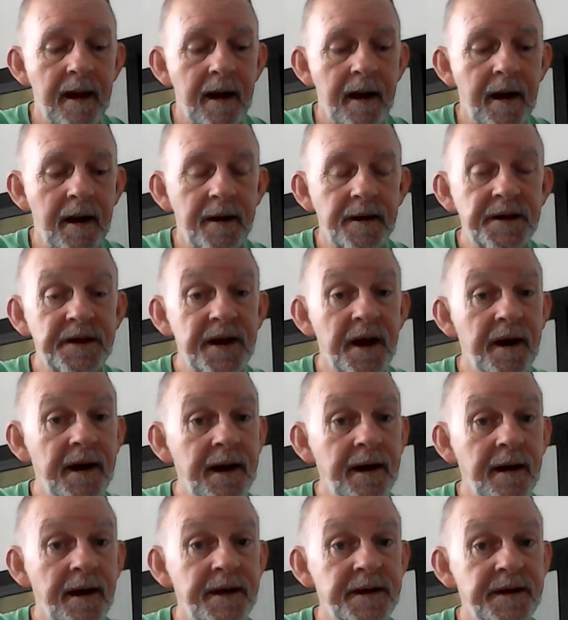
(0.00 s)
And,
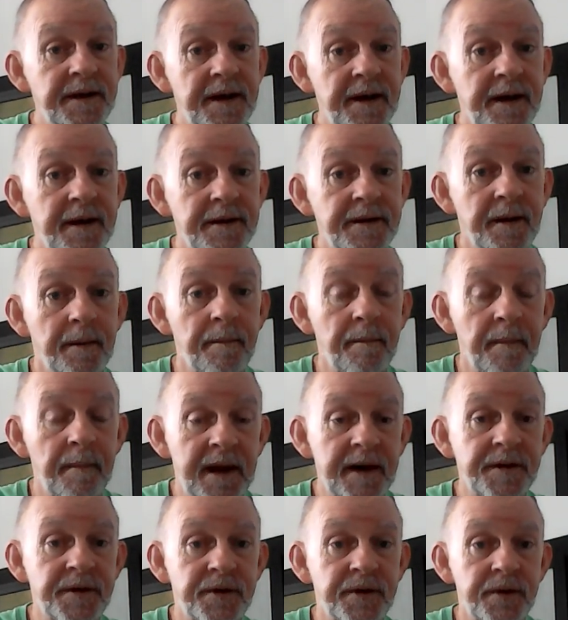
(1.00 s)
Sonny Liston is a
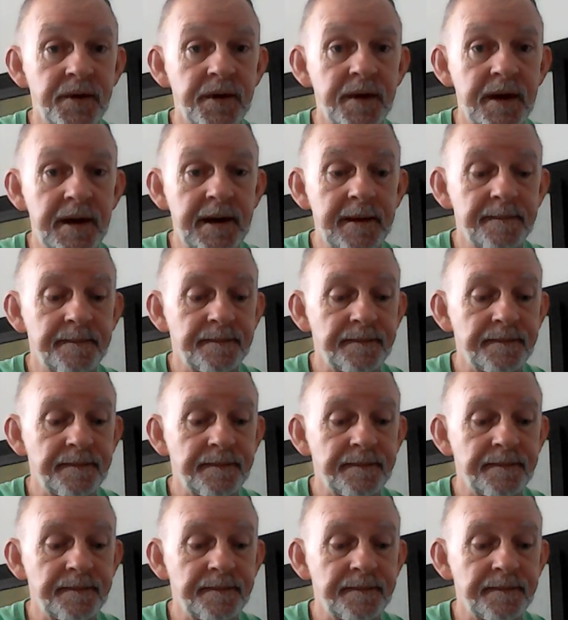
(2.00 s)
mystery.